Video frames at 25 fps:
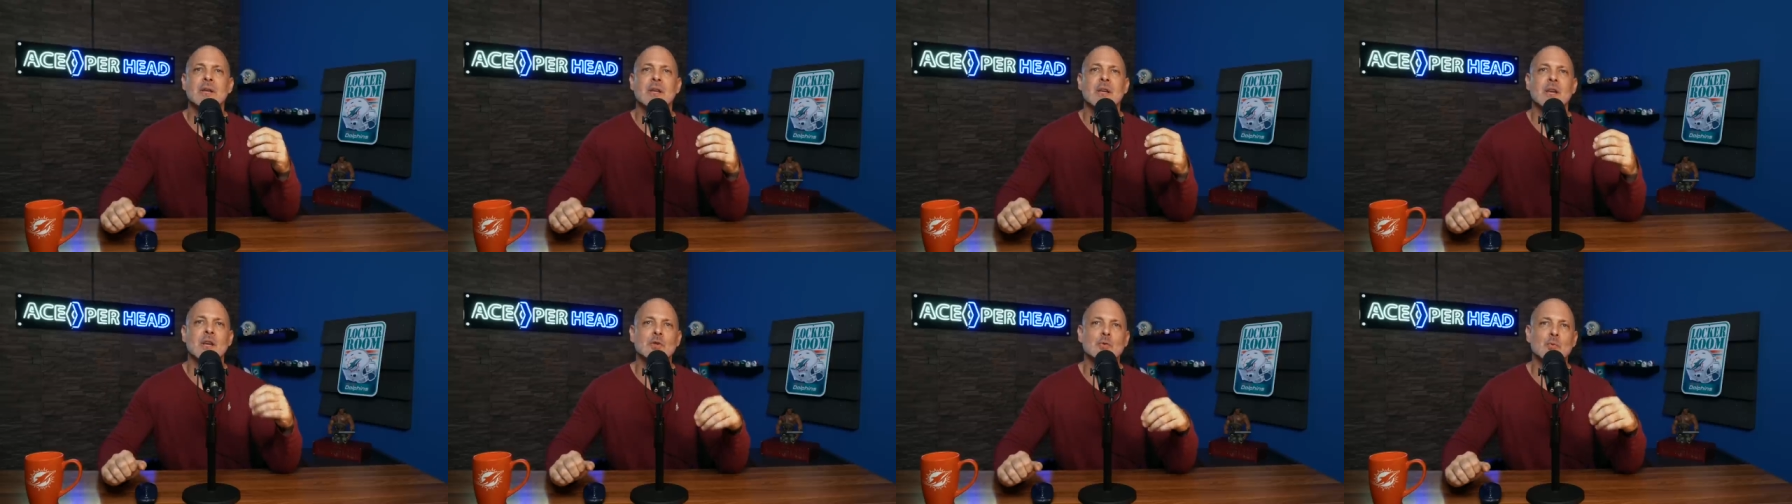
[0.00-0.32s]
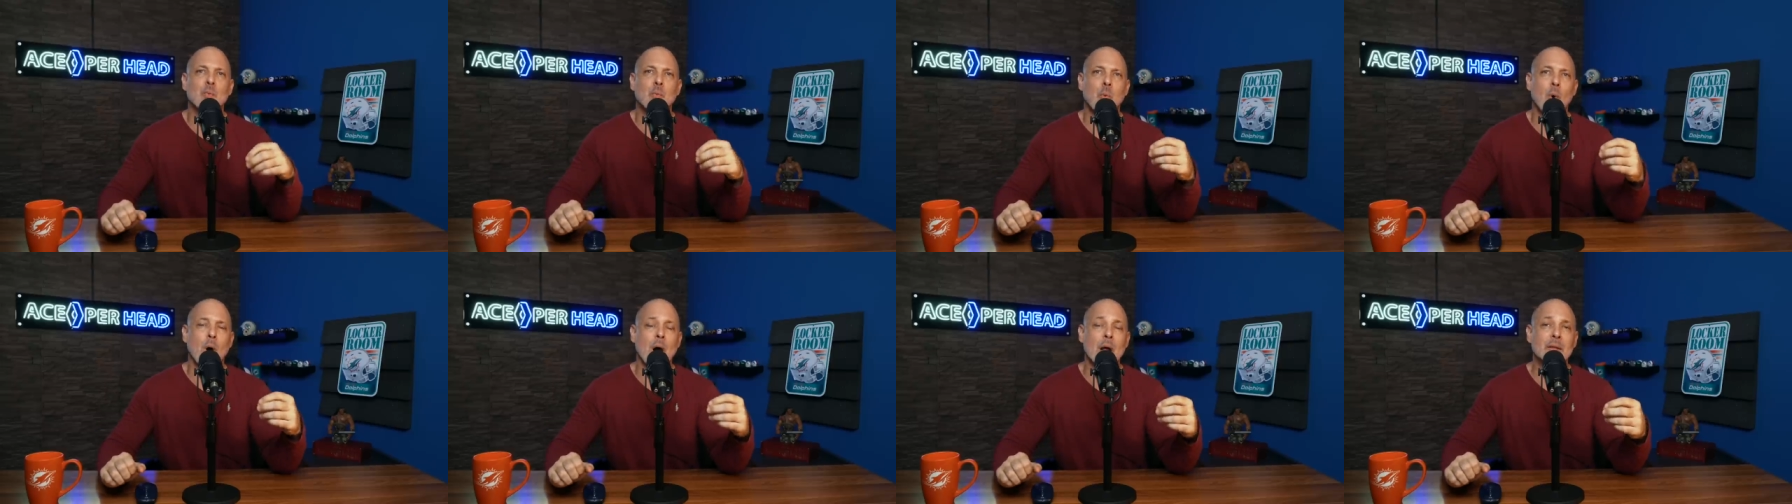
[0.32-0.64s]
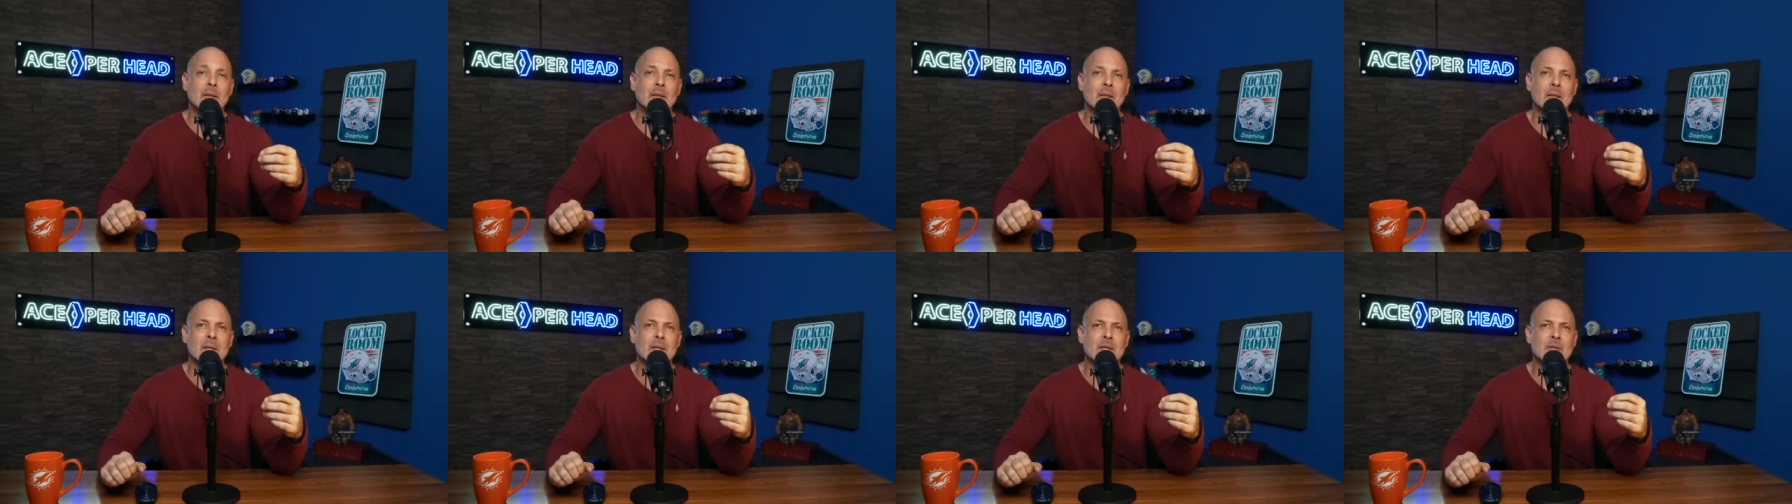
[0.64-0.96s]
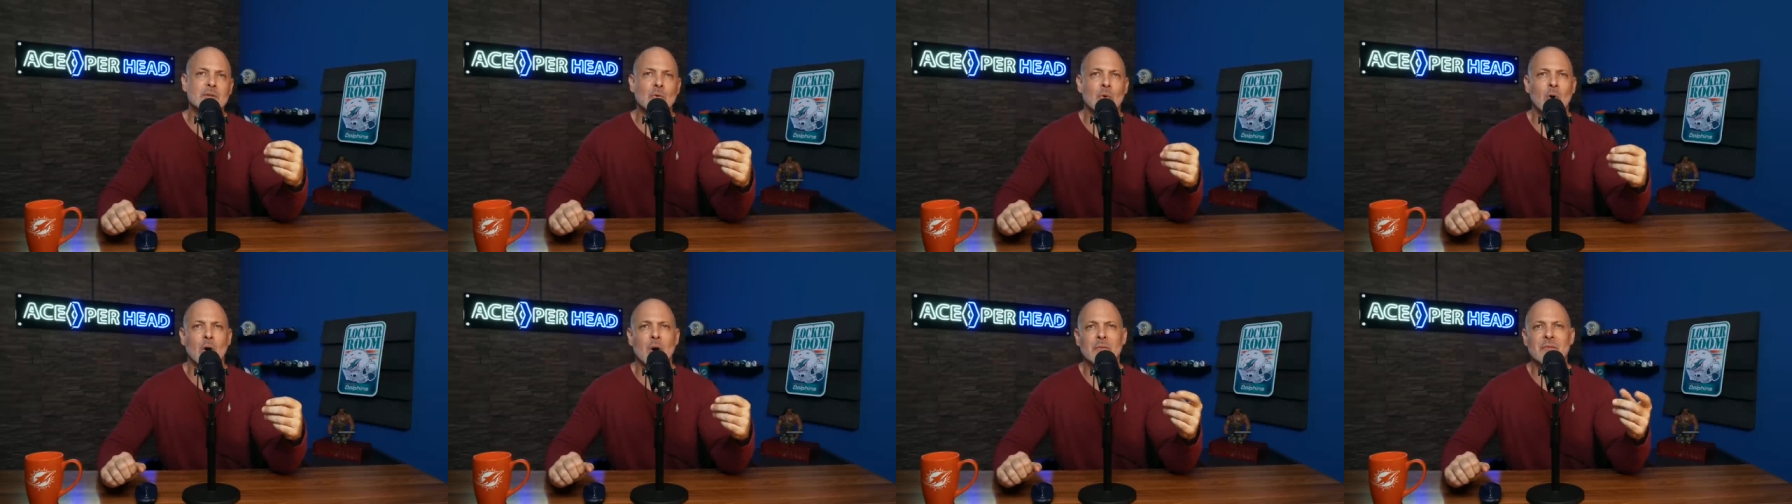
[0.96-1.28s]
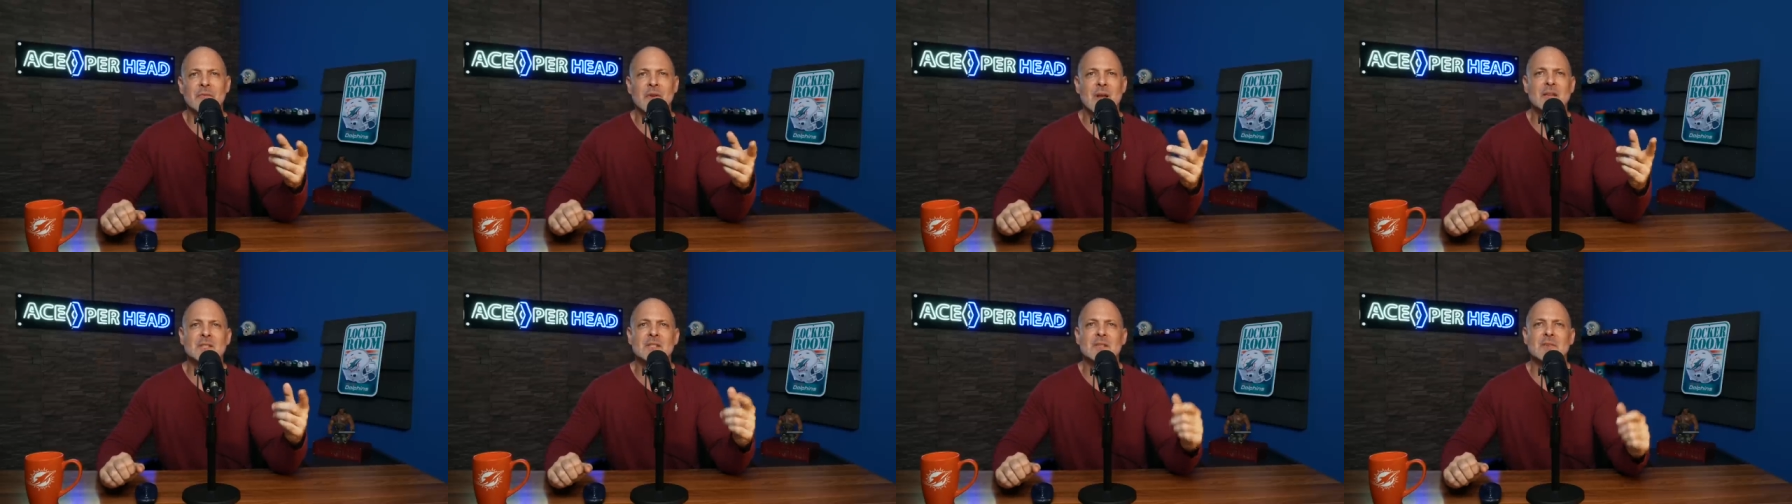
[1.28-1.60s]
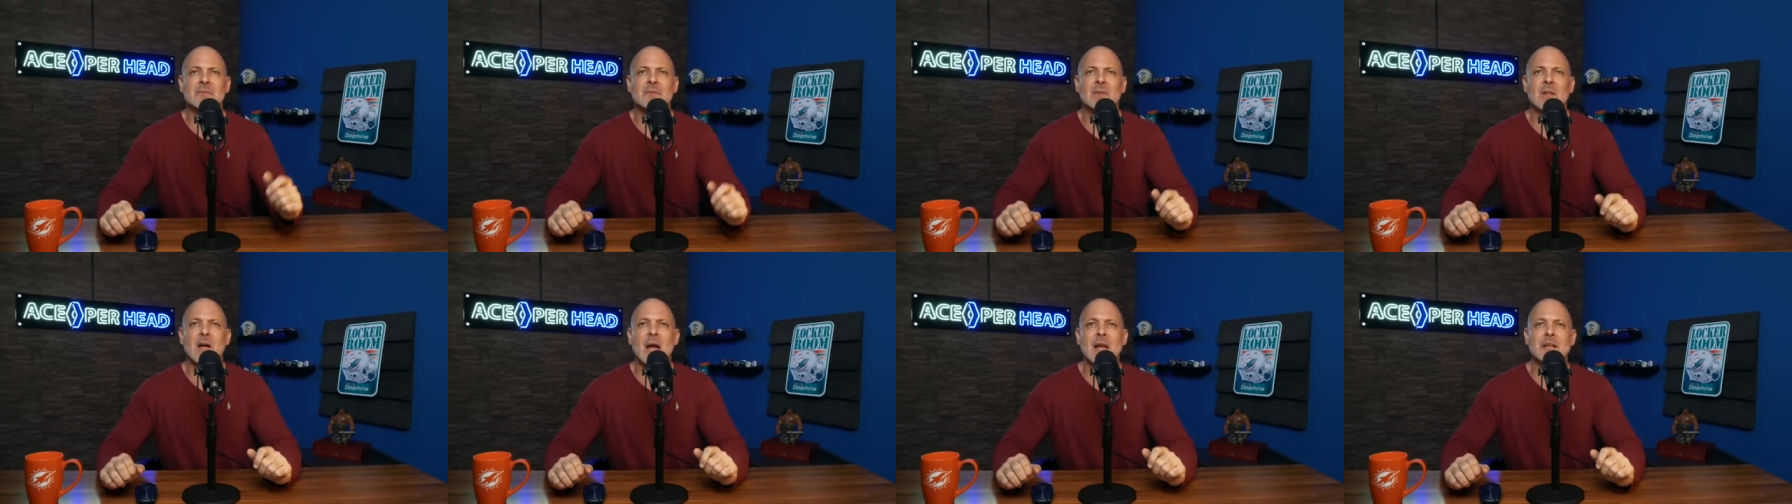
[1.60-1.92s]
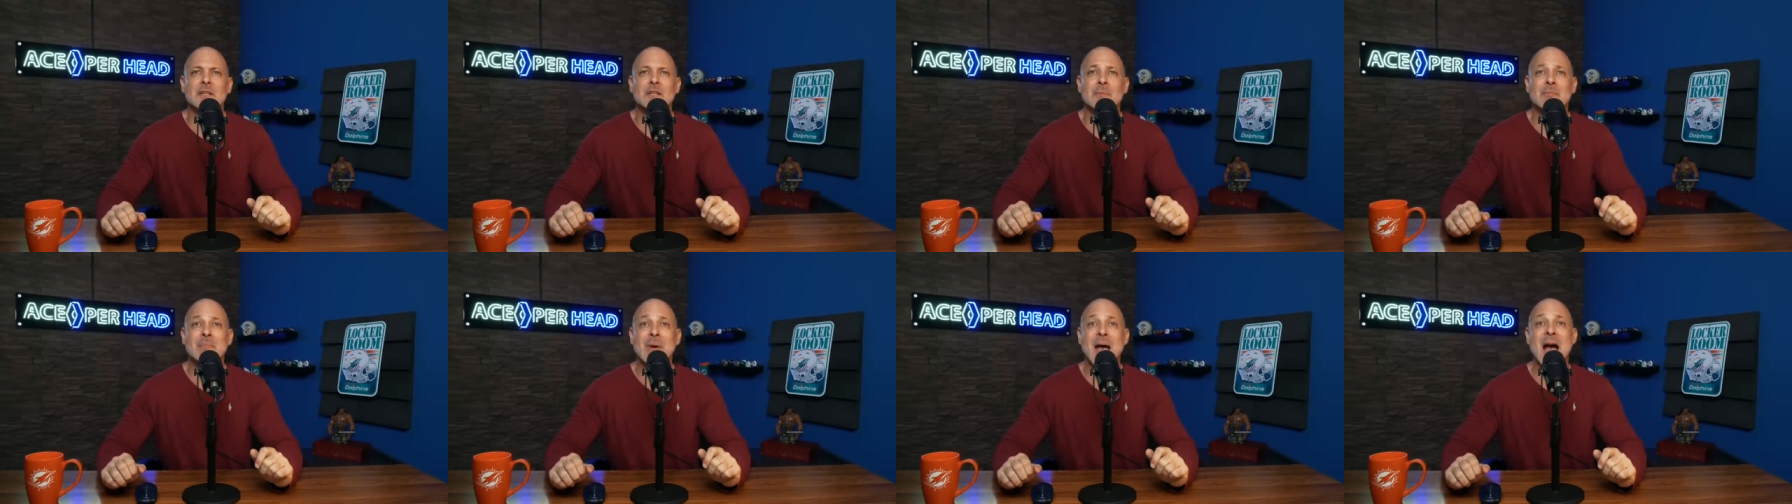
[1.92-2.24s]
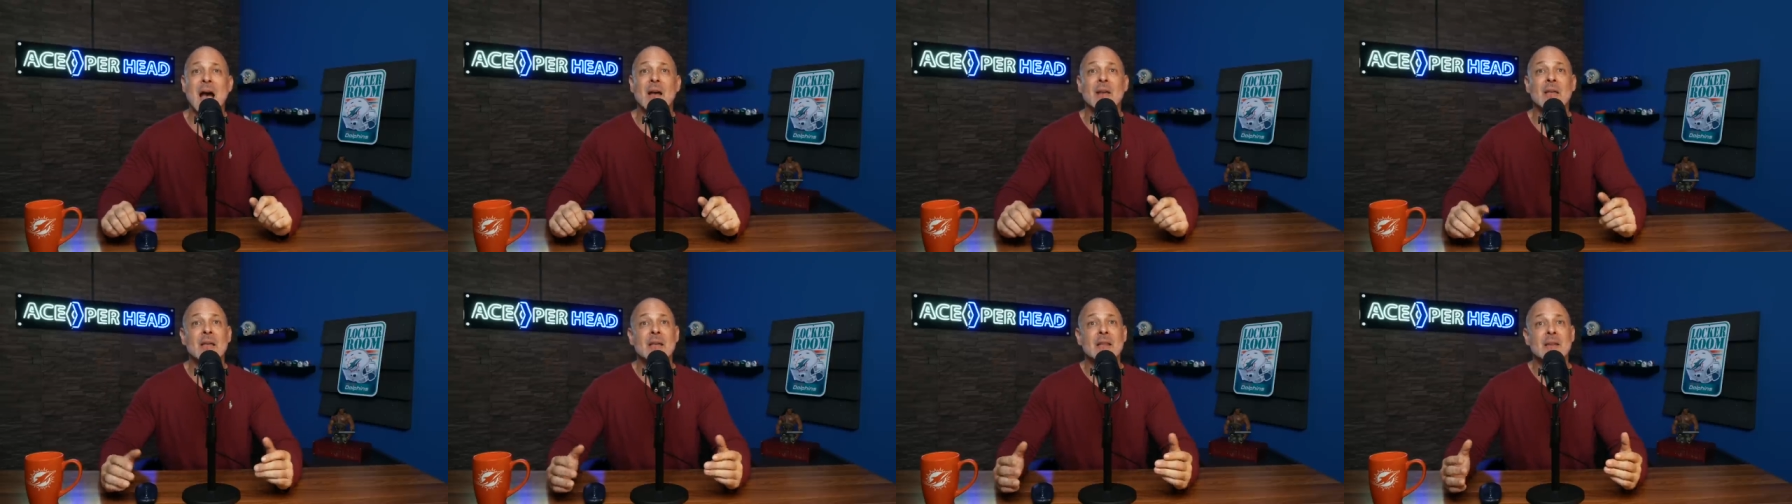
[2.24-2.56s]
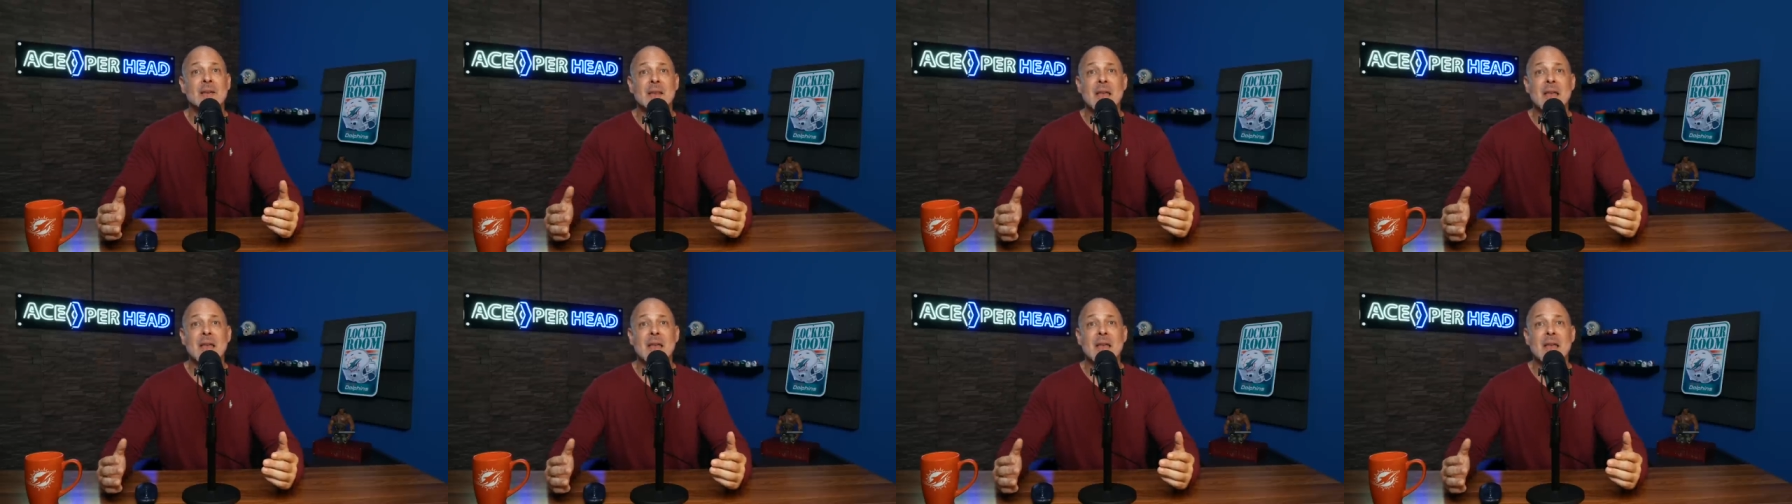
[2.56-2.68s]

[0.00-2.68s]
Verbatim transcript: is what this offensive line's about.